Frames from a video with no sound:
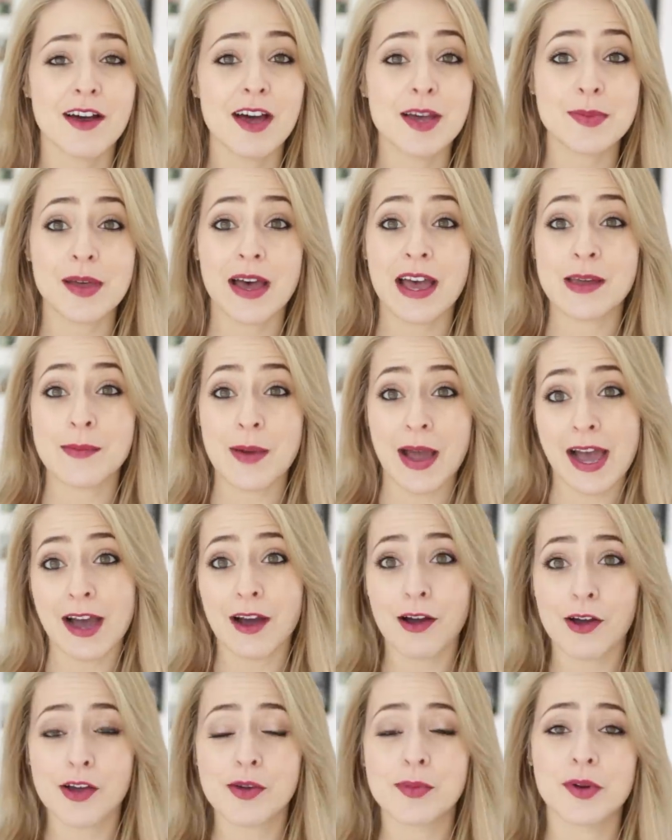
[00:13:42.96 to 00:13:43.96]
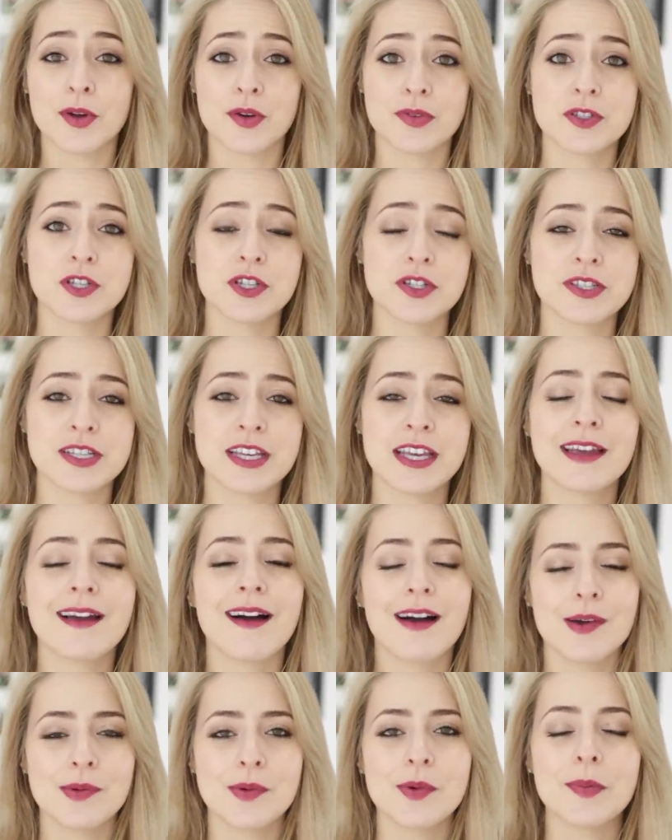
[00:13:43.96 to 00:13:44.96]
time that I'm at home and off duty,
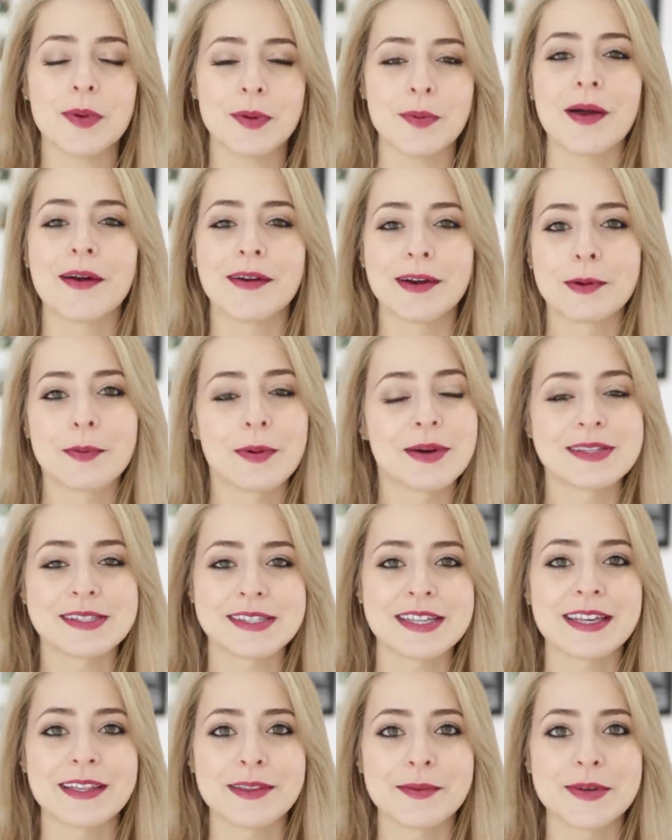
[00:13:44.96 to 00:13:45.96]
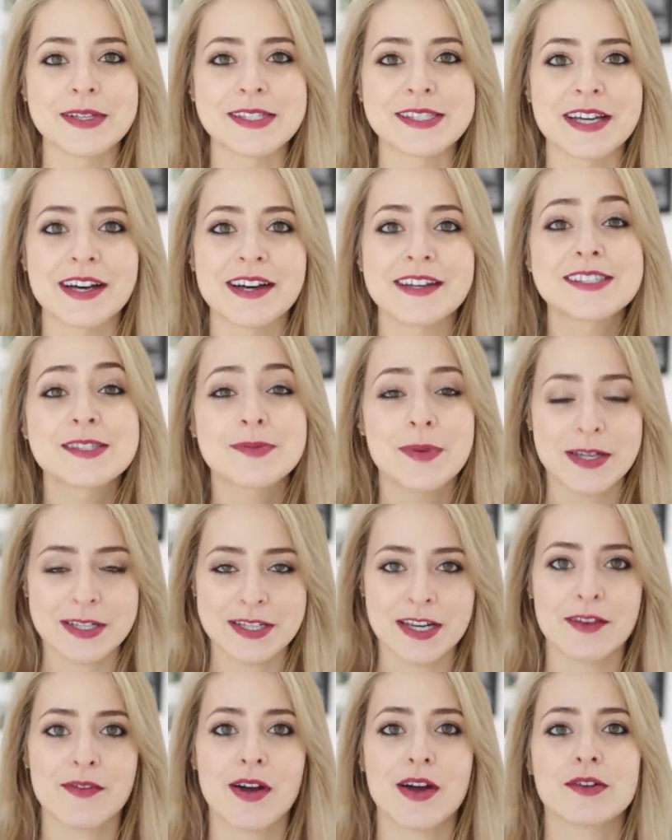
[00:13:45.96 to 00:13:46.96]
I will be wearing a onesie in the winter,
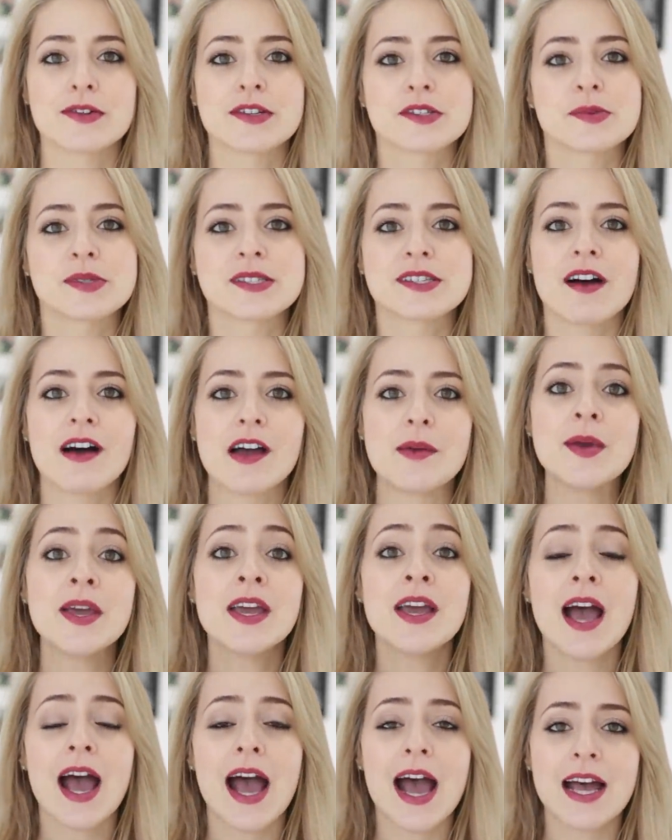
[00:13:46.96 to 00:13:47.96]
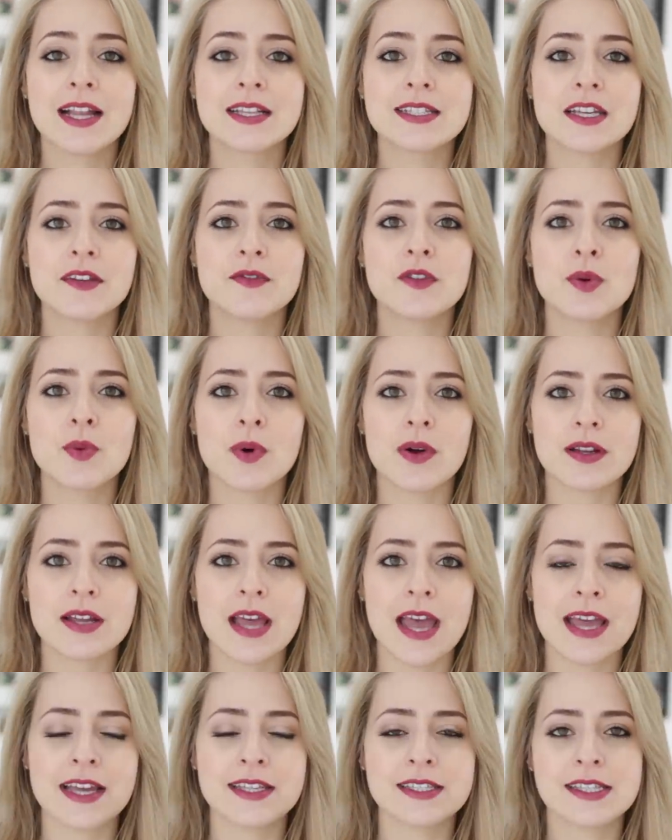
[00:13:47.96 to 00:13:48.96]
especially around Christmas time. And if you
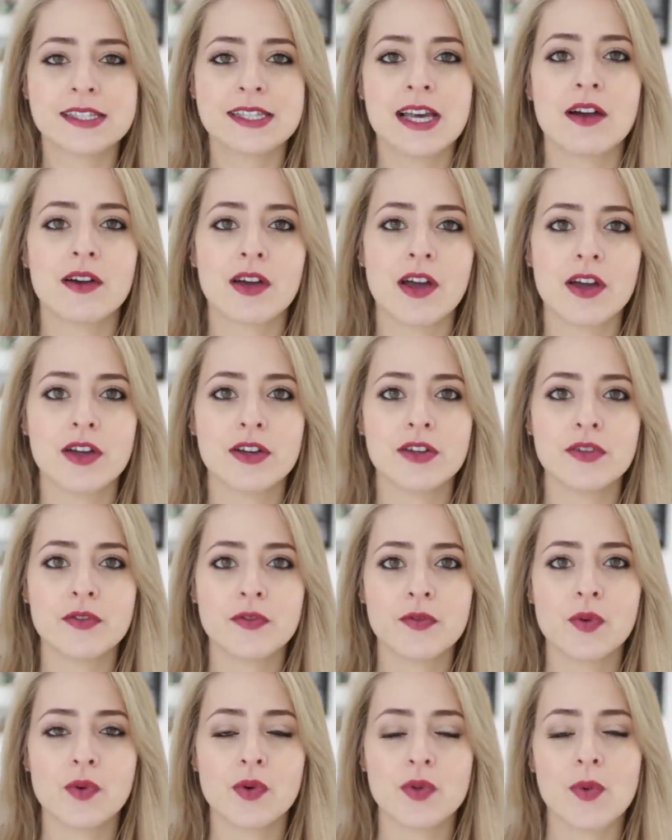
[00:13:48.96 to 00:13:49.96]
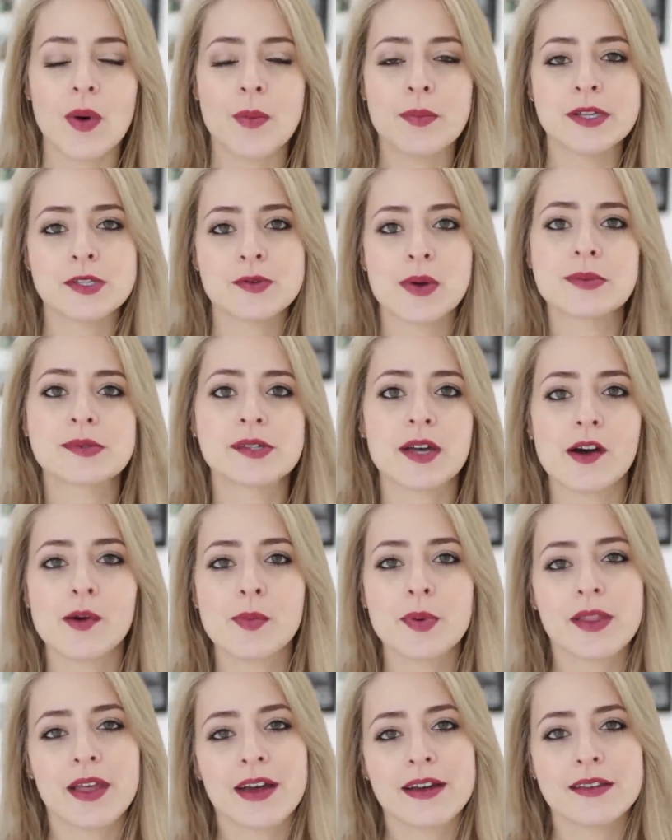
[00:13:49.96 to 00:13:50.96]
want a discount code for the One Piece website, I'll
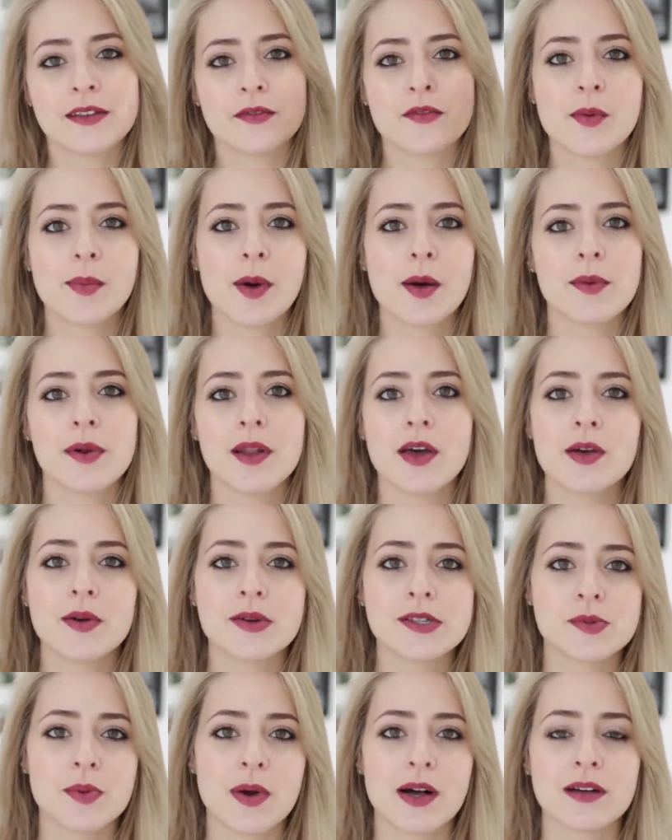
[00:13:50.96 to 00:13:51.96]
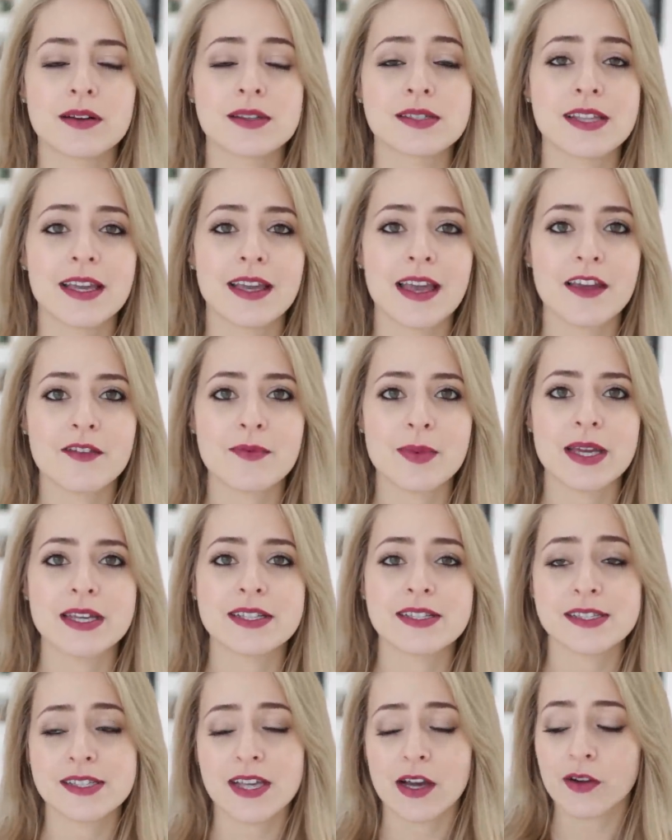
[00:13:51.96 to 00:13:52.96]
put that in the info bar below as well, because they gave me a
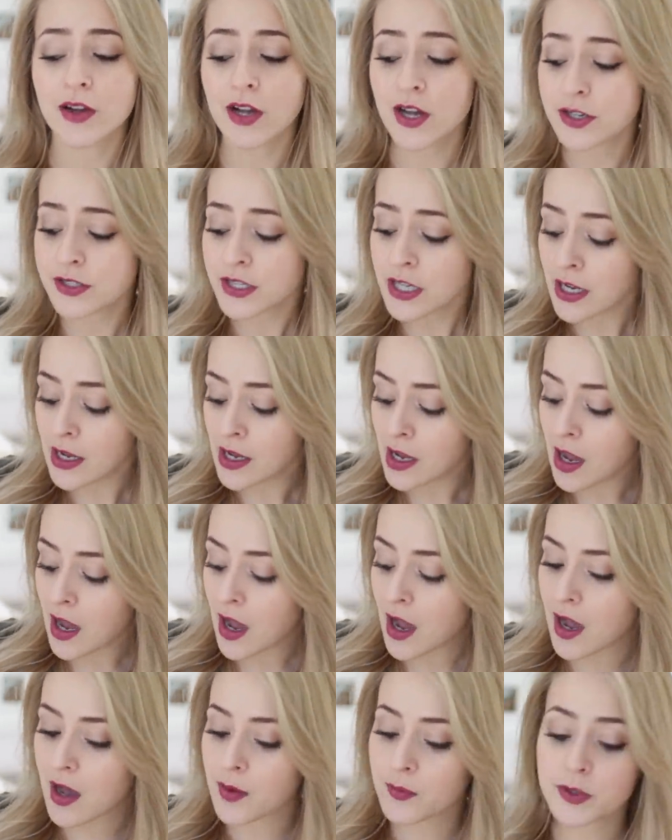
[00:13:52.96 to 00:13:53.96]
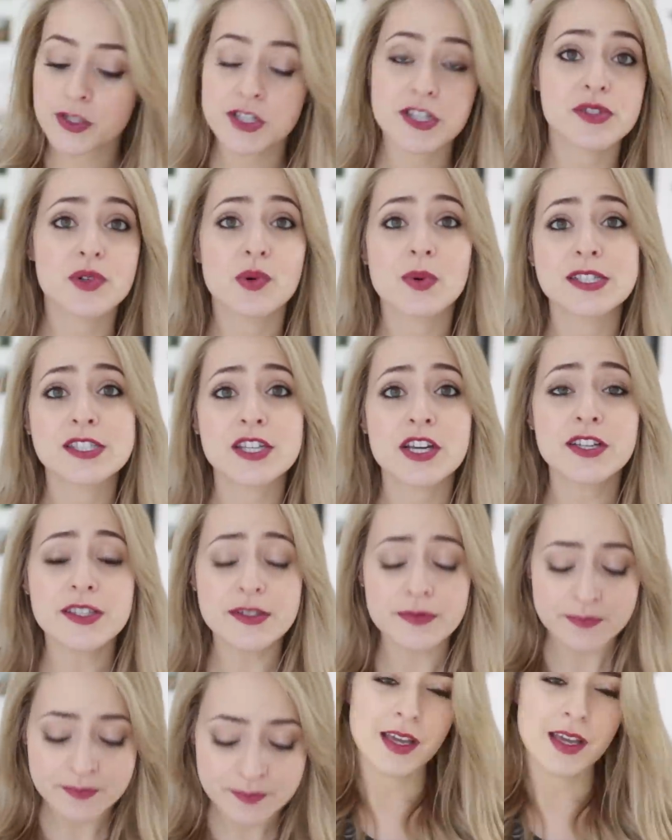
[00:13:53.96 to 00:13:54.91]
discount code, which is always good.